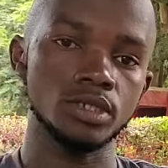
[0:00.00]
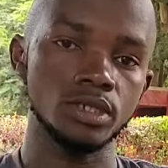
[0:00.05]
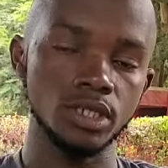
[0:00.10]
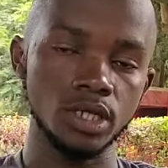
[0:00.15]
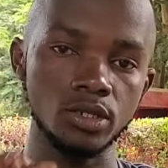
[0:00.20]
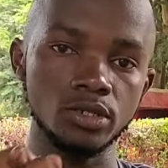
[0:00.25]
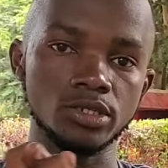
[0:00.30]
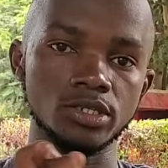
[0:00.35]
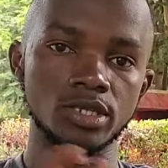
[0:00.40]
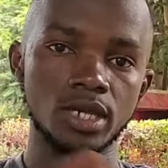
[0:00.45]

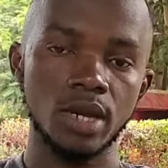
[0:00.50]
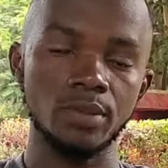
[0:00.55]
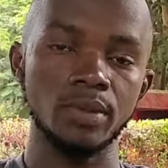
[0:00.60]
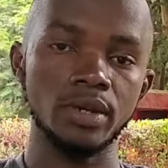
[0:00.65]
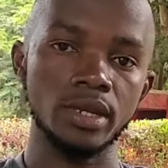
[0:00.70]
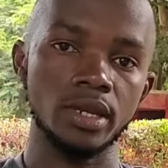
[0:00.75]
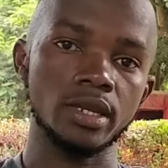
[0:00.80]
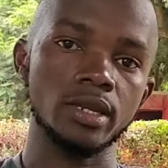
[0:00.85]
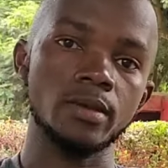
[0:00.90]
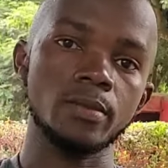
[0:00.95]
deals
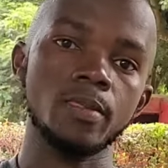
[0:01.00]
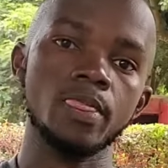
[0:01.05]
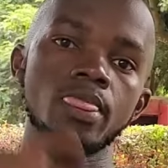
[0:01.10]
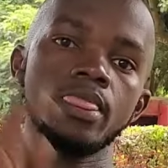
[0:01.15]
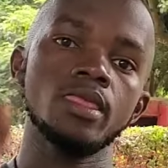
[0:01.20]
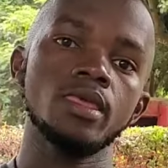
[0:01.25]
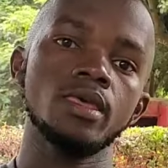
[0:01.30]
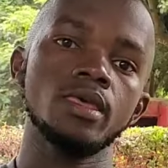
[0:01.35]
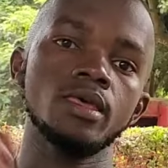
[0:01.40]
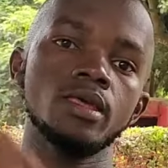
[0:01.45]
coming in,
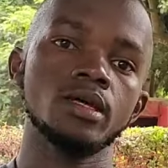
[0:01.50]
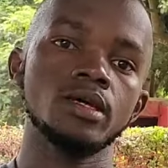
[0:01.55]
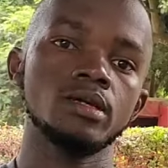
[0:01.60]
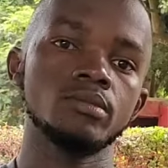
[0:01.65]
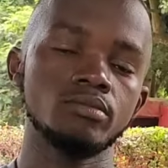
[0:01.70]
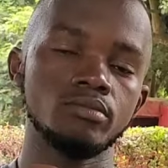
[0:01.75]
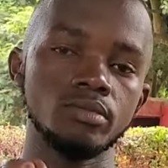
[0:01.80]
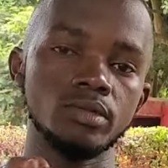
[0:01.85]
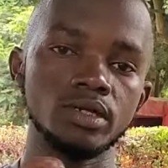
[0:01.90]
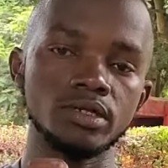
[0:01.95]

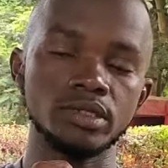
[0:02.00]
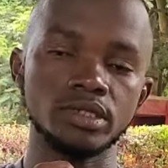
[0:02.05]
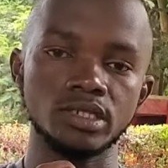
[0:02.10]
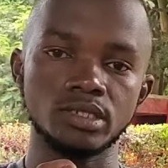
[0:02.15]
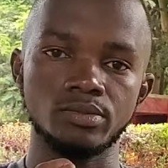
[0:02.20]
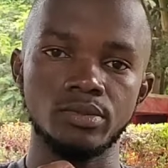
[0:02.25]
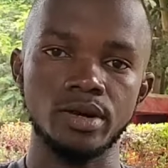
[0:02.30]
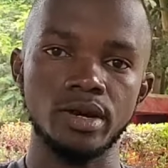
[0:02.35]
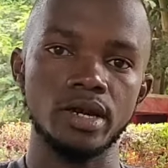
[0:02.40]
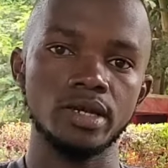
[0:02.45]
being
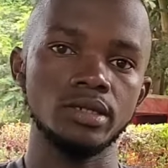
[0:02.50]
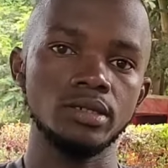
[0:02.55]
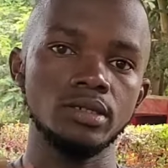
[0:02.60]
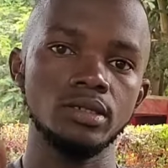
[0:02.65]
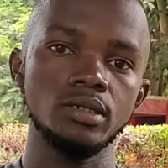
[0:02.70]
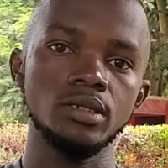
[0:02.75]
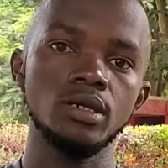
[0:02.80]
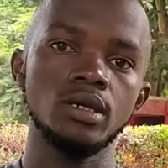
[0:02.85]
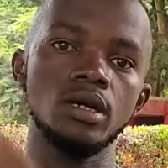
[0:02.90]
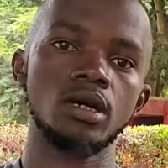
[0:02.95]
inspired,
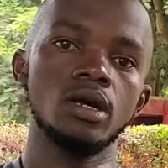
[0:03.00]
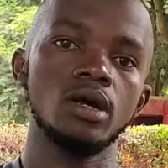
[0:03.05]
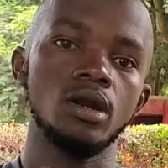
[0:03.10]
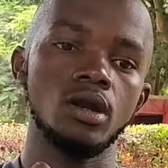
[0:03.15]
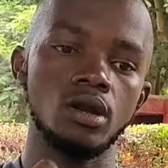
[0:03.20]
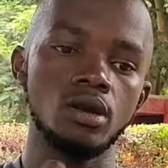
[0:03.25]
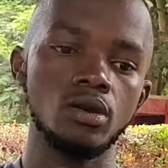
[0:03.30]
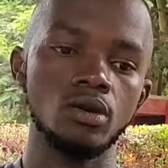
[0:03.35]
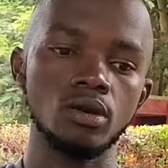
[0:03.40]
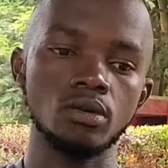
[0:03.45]

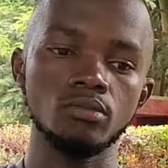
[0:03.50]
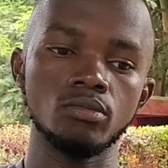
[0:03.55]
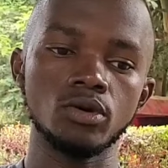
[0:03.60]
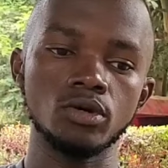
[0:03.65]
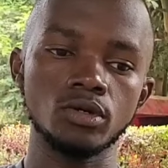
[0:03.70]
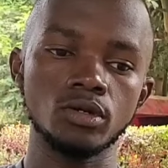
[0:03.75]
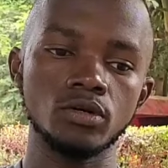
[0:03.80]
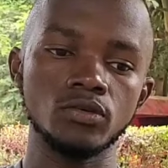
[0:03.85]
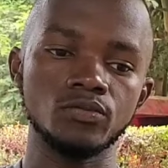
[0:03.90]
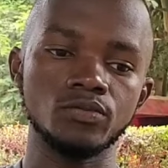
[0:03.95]
role
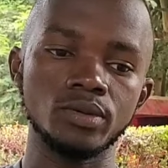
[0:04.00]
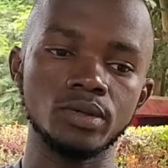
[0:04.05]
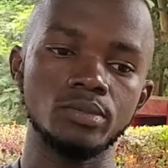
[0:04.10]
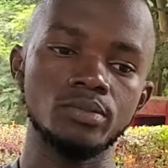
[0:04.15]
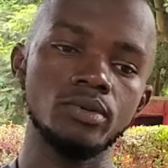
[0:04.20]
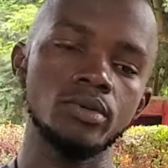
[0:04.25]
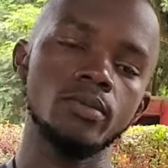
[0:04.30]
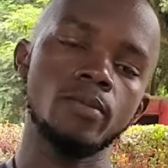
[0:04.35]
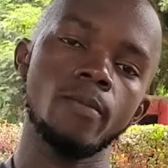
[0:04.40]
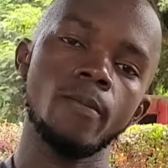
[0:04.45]
model of
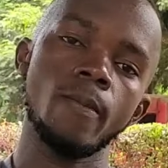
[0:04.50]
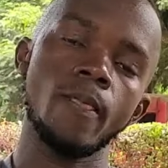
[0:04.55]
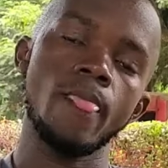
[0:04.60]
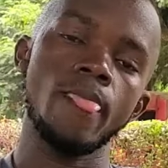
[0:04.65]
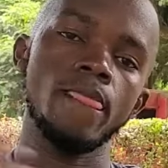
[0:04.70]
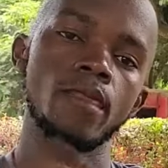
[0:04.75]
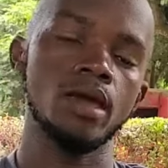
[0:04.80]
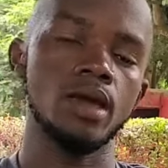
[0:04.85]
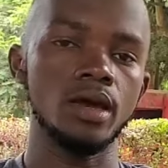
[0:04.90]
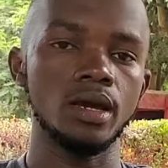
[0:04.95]
people,
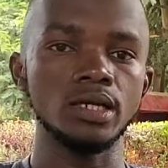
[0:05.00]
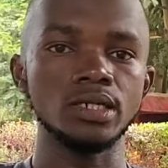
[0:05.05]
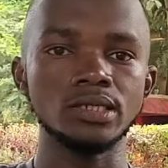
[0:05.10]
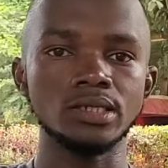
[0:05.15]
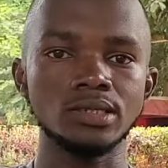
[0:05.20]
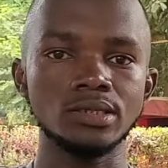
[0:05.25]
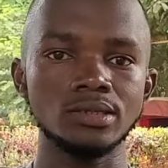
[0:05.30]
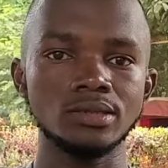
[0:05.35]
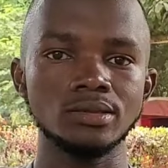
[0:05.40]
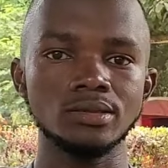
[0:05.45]

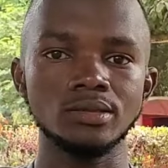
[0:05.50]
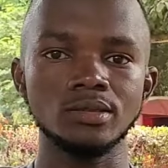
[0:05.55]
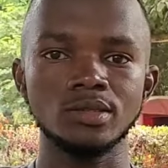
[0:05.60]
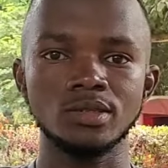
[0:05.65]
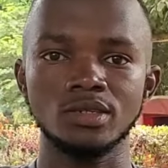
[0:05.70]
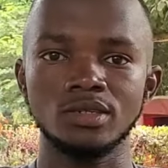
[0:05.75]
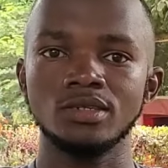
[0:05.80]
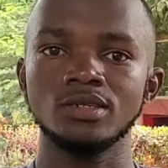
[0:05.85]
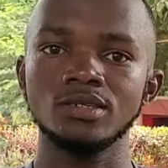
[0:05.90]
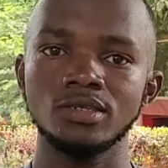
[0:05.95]
and
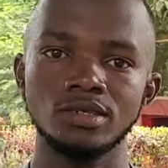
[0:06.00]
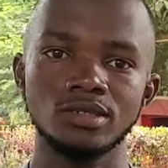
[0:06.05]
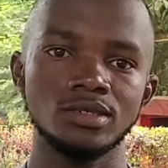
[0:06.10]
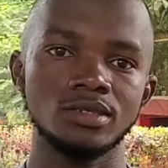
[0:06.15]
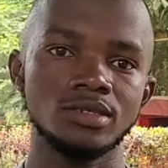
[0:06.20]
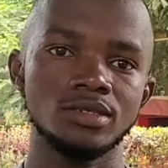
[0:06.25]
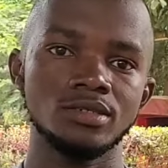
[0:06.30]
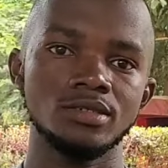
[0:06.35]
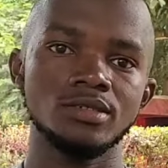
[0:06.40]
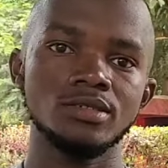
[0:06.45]

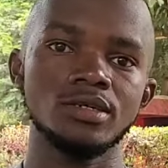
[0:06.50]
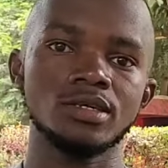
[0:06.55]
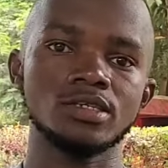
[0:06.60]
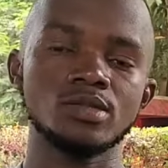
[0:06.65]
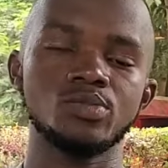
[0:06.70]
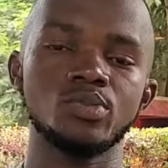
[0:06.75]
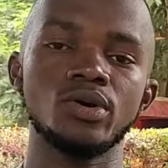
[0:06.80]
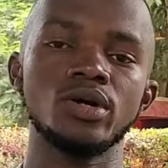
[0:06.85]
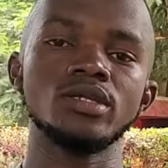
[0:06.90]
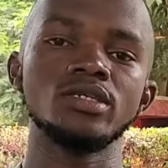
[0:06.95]

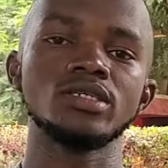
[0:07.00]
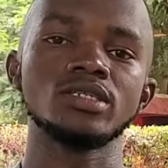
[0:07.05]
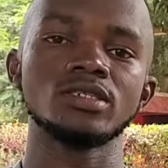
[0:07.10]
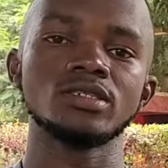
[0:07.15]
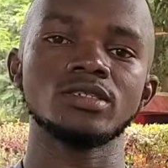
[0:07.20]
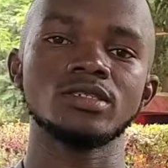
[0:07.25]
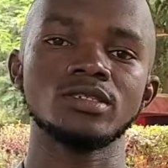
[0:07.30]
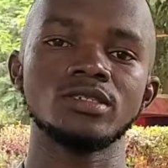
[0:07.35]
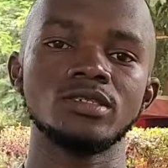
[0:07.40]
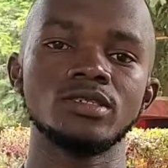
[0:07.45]
exploring
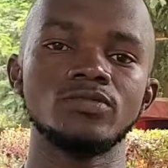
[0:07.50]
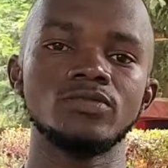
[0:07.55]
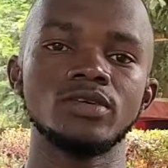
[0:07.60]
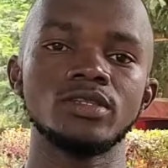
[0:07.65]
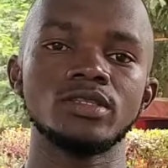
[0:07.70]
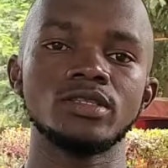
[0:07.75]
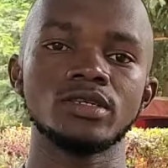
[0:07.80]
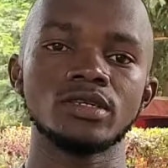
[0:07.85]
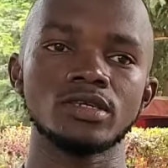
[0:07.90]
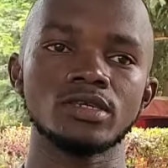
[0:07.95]

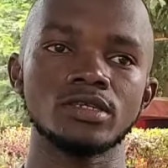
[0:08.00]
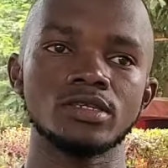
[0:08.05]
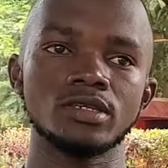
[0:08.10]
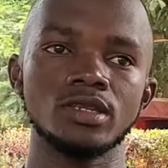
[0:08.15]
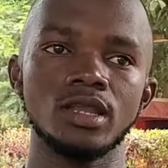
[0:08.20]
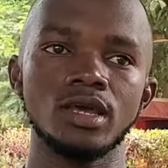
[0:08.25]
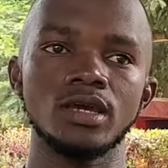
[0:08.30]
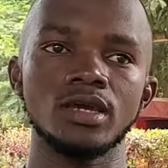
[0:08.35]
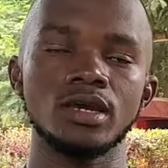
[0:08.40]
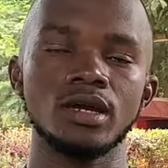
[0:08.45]
different things
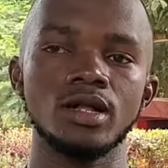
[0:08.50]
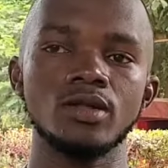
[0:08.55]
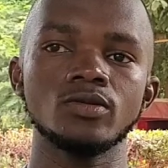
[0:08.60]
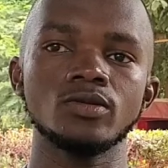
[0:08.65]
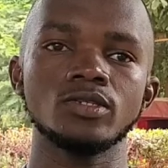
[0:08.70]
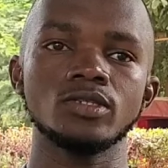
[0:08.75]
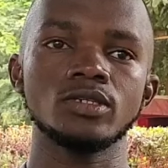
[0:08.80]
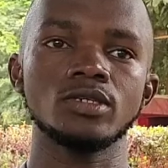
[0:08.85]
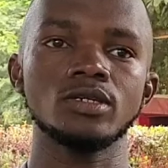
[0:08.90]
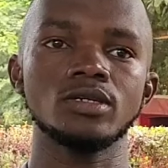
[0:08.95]
like
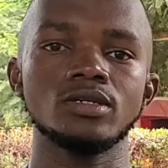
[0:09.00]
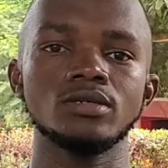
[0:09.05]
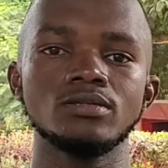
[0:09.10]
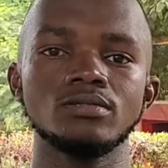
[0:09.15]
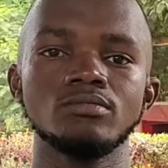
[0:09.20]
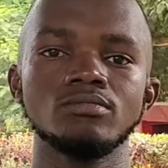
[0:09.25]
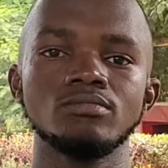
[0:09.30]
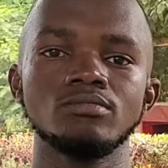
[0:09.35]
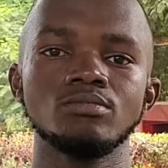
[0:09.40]
culture,